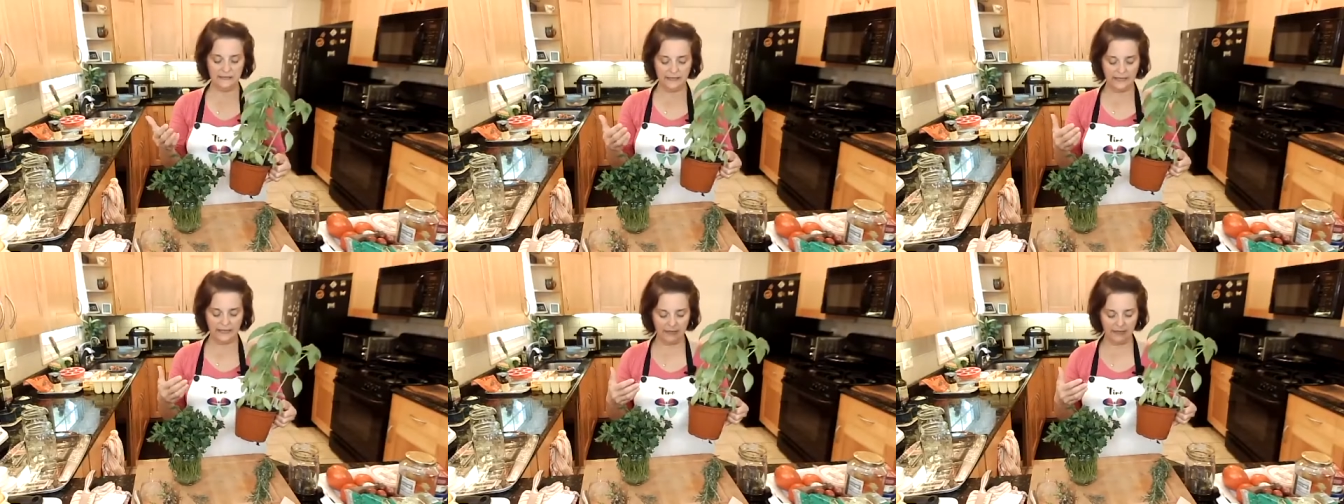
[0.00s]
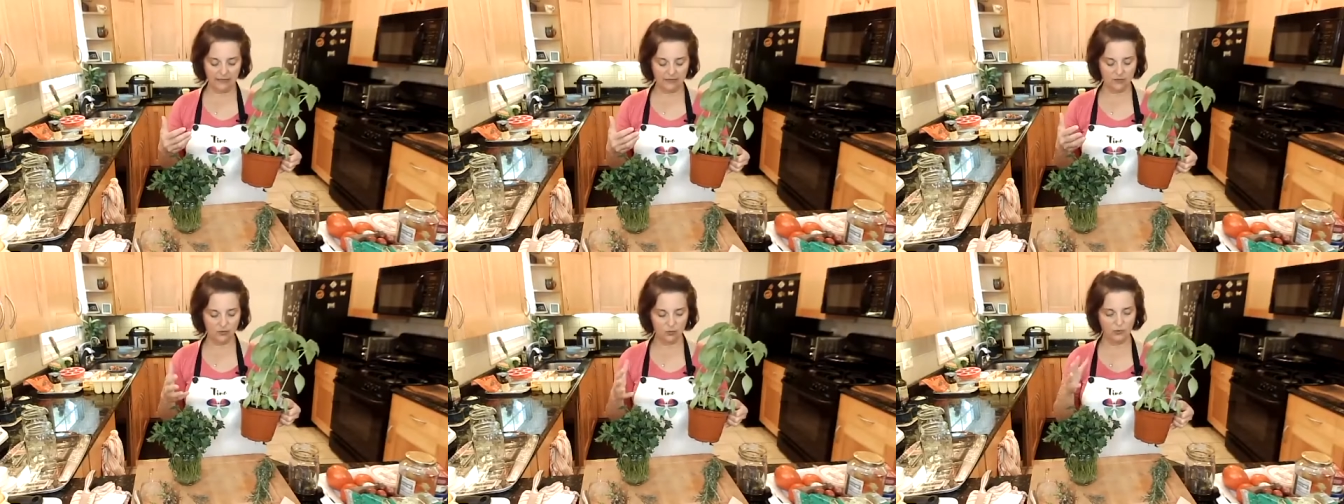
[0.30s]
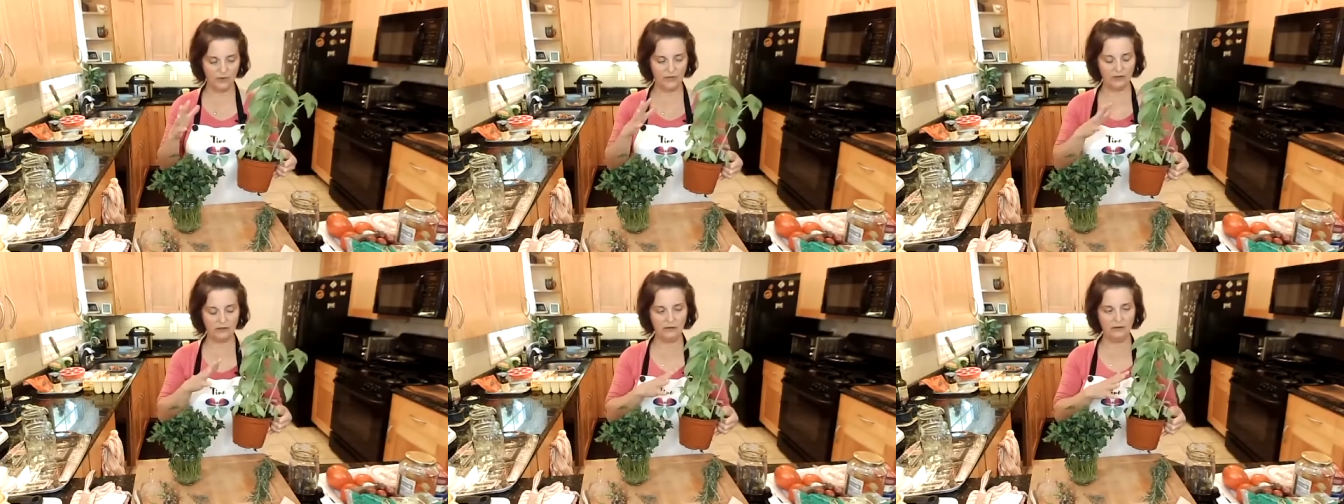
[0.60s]
And
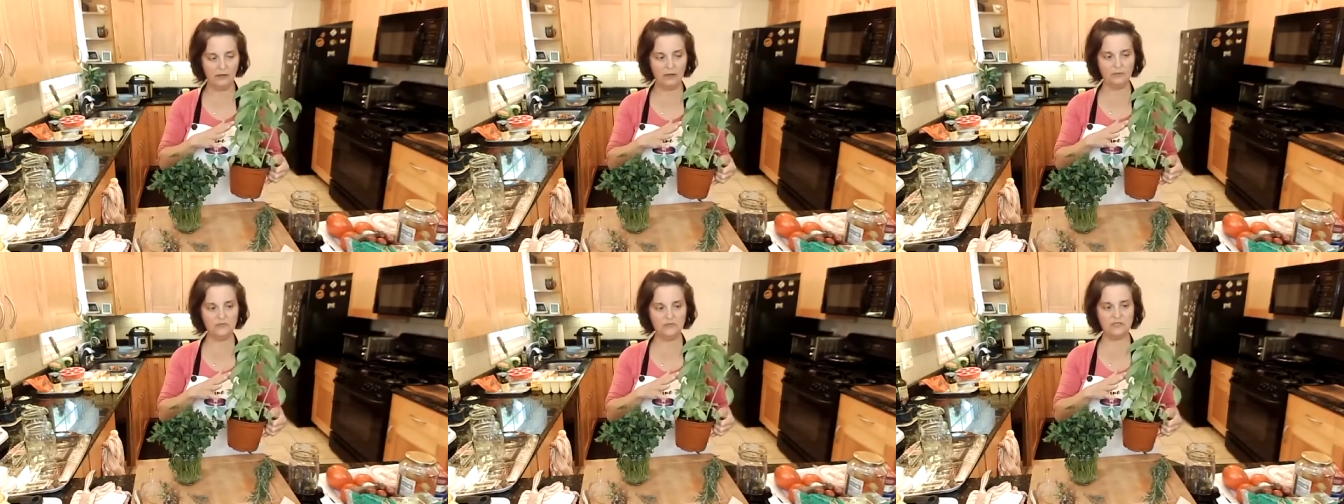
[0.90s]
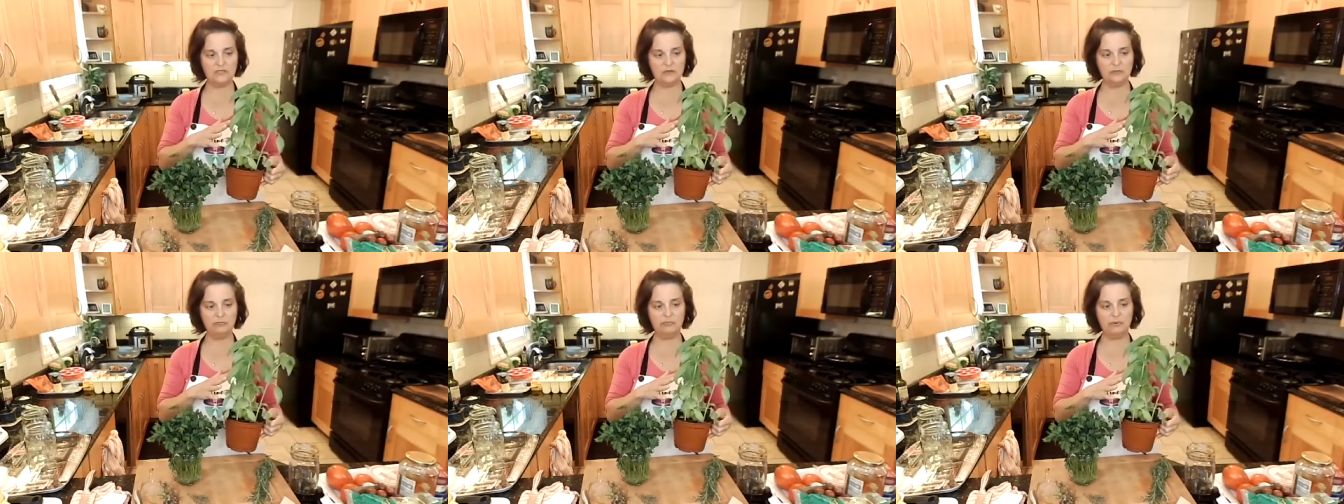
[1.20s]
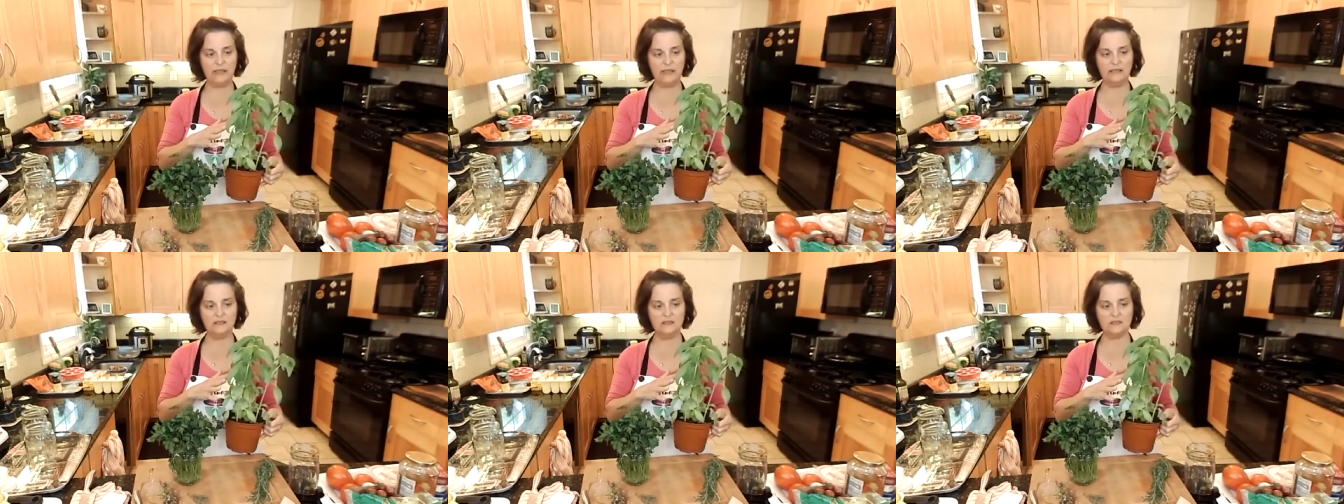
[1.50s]
when it comes to
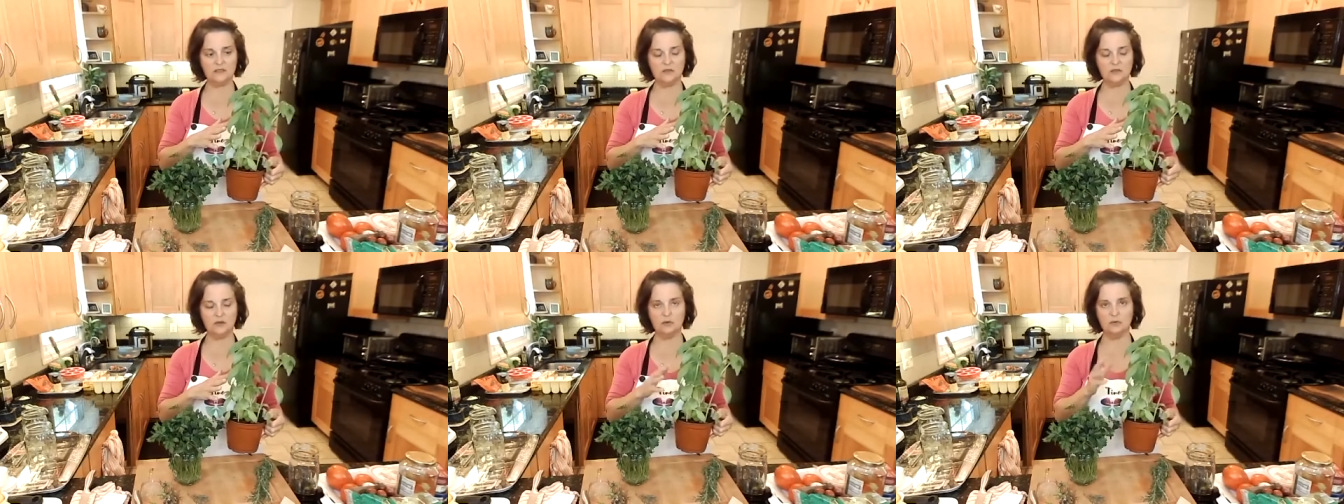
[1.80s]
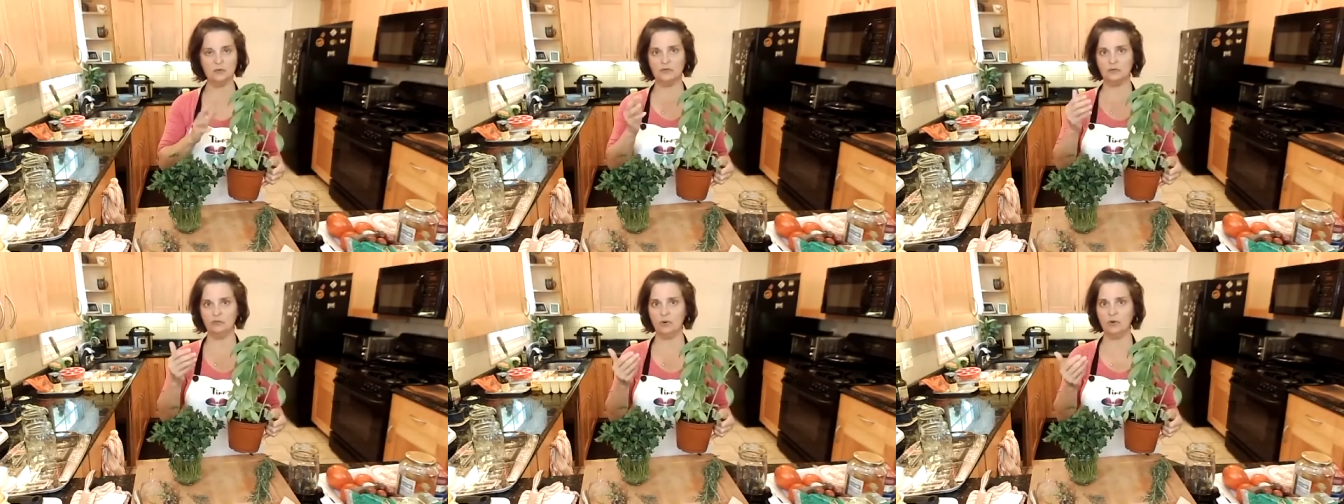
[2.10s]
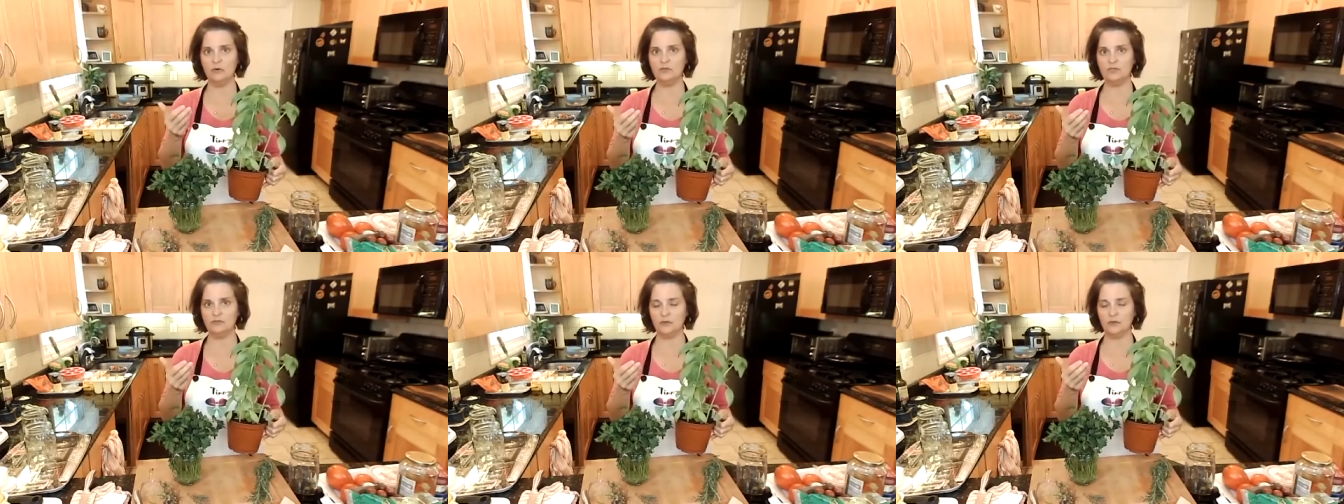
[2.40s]
basil with
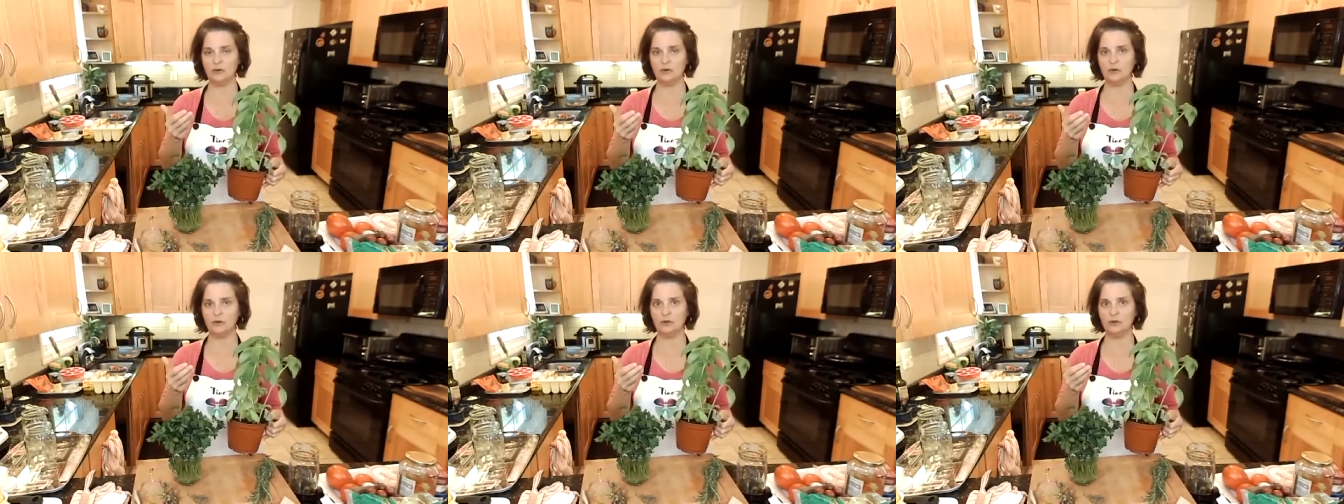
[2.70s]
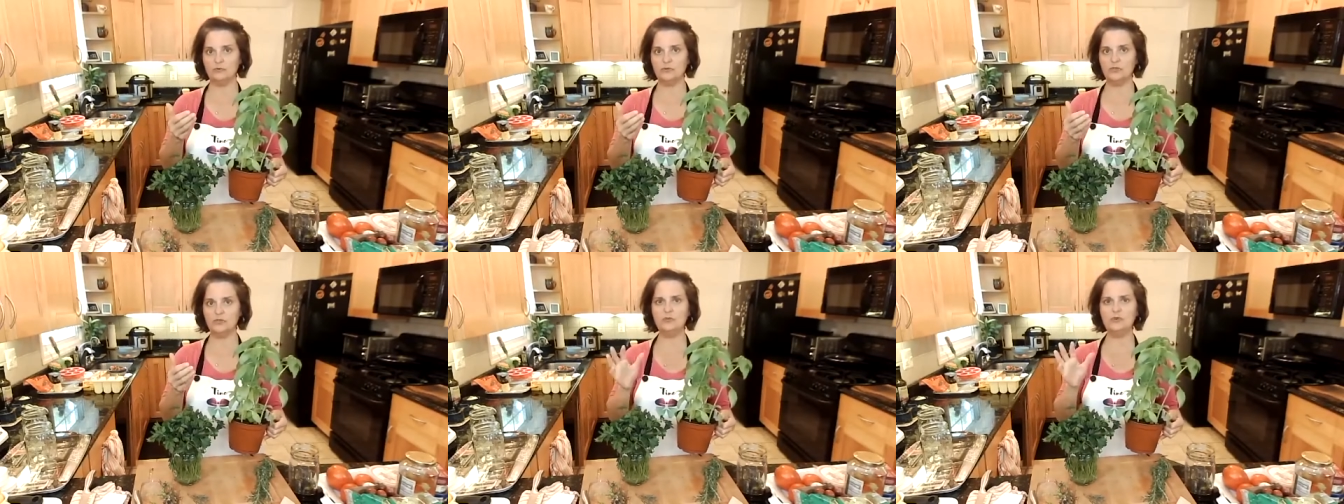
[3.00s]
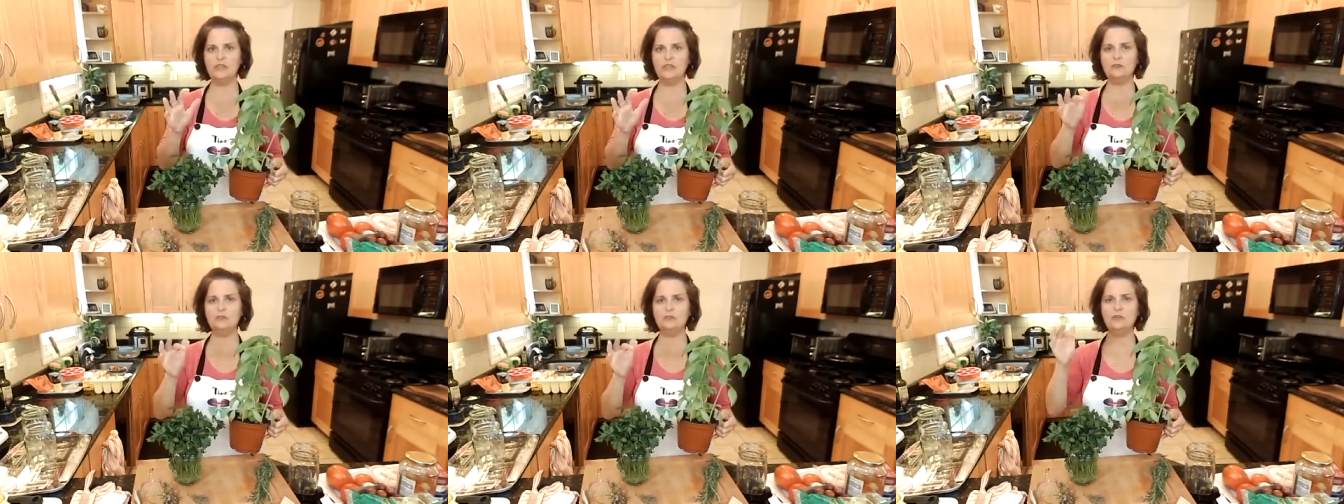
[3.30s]
most of your herbs, who
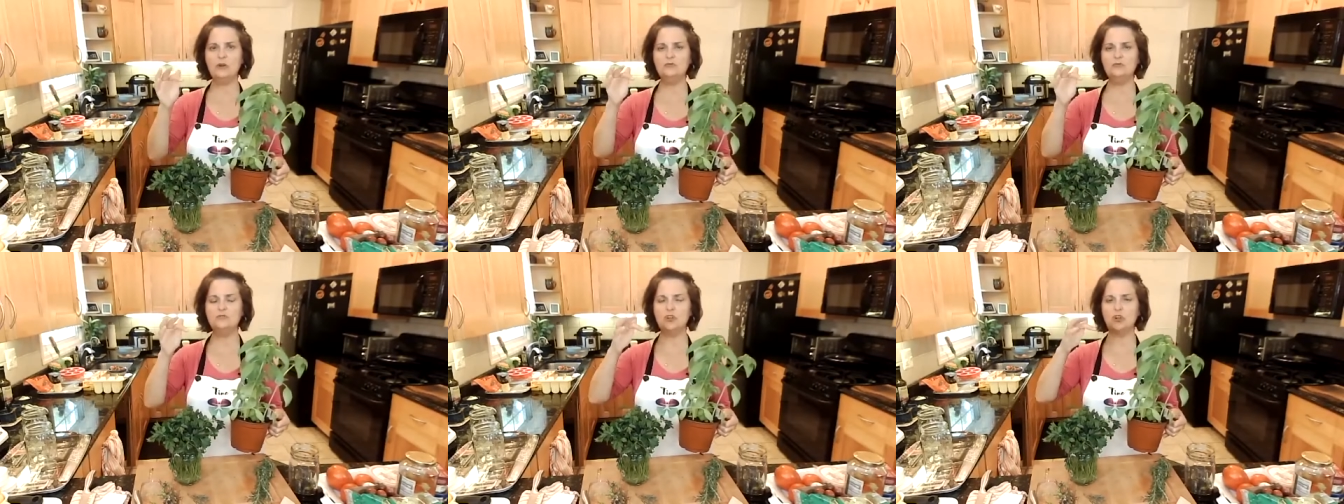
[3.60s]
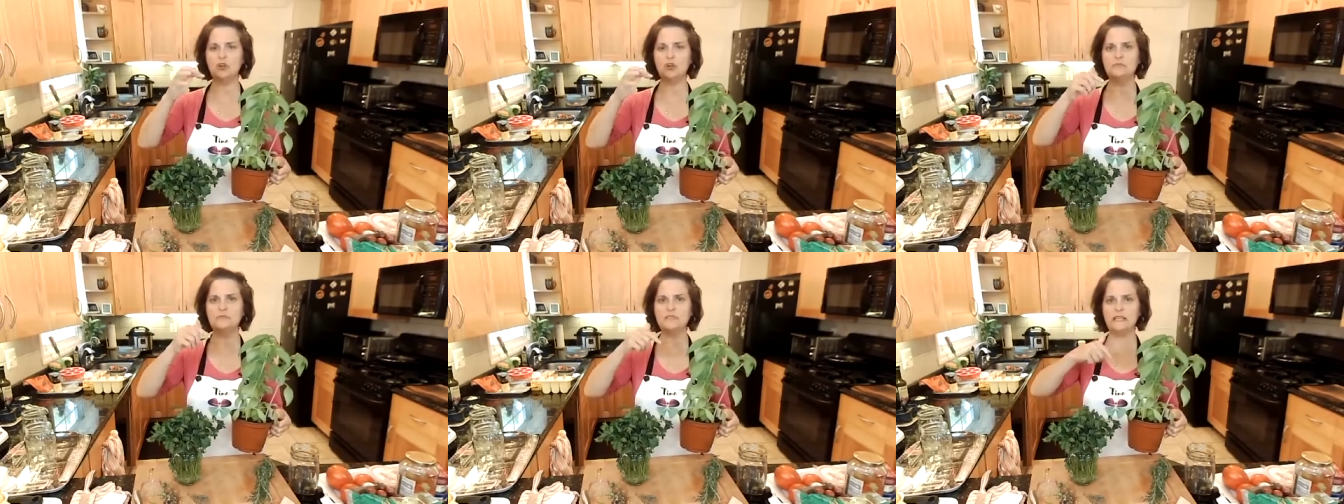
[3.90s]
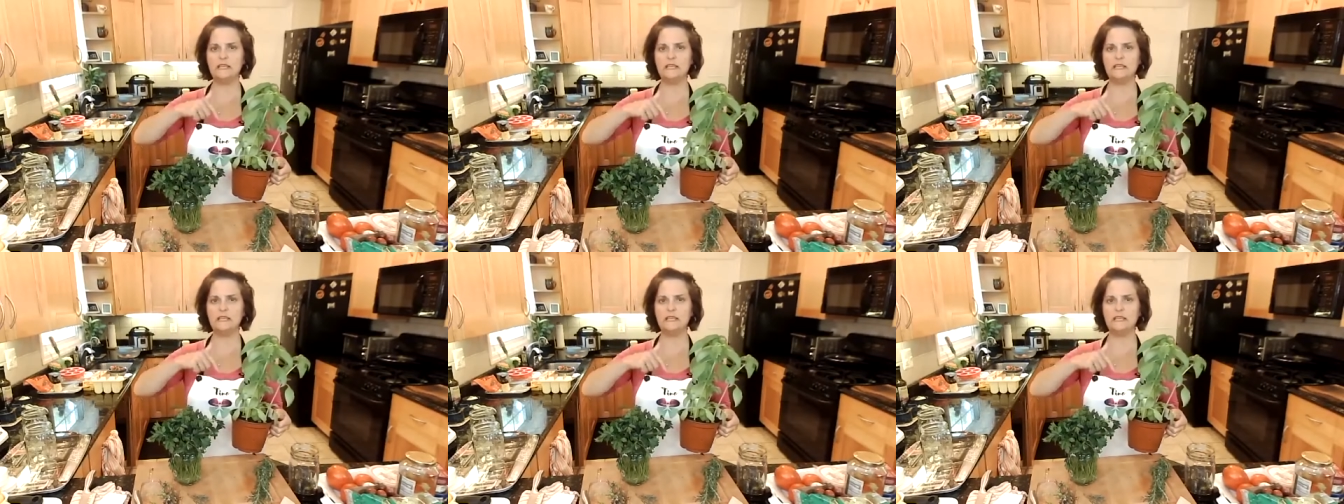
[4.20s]
here grows herbs